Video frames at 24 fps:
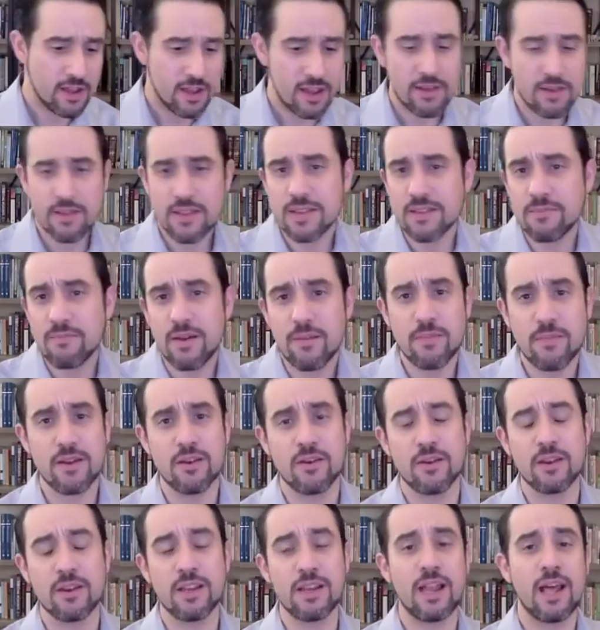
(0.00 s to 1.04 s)
this might be a
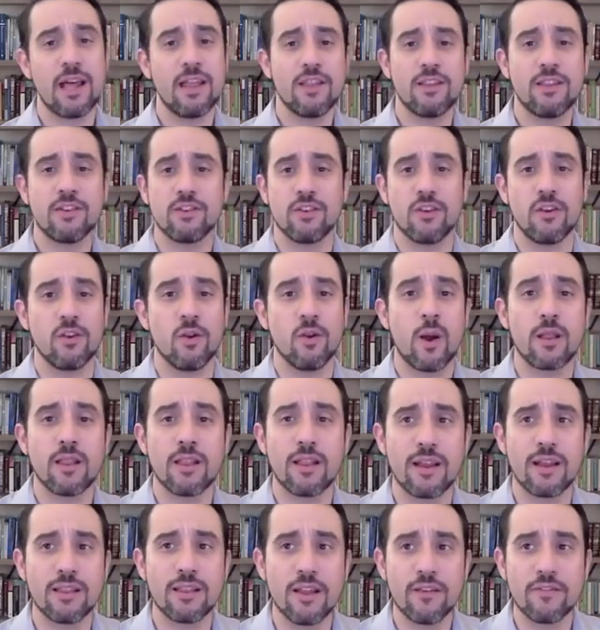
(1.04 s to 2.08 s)
good analogy.
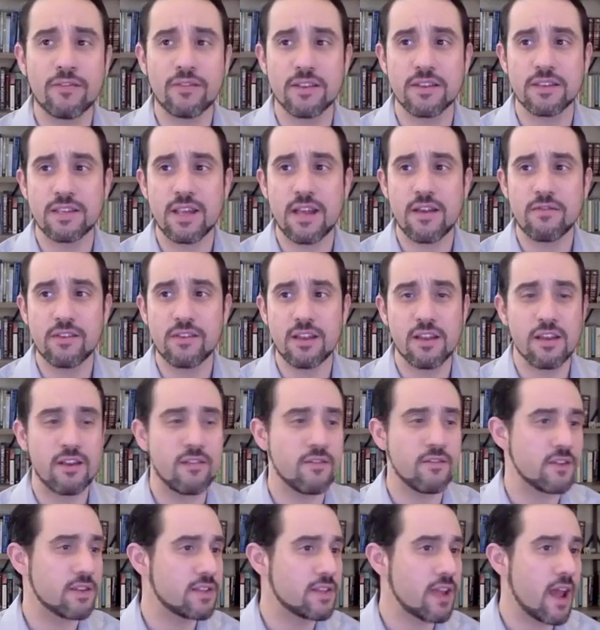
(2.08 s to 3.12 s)
I left the safety of
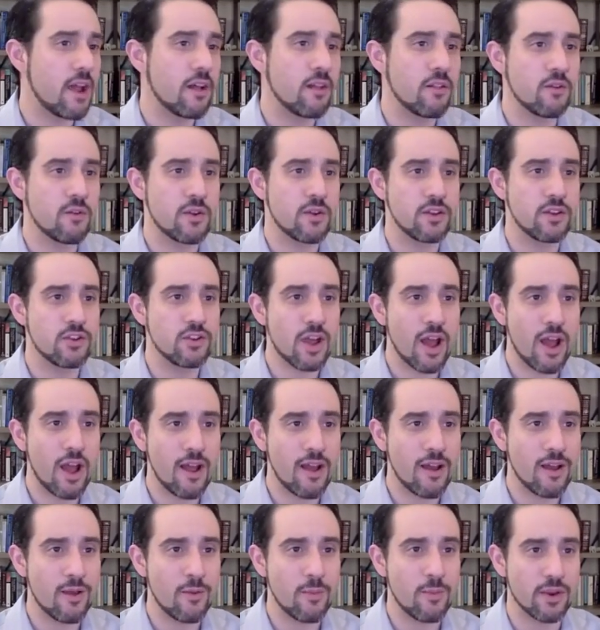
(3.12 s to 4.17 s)
a salaried
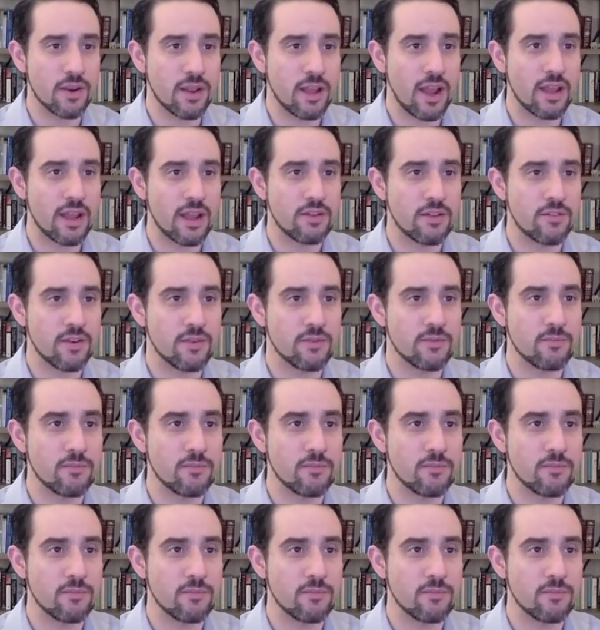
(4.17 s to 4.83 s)
job and kind of a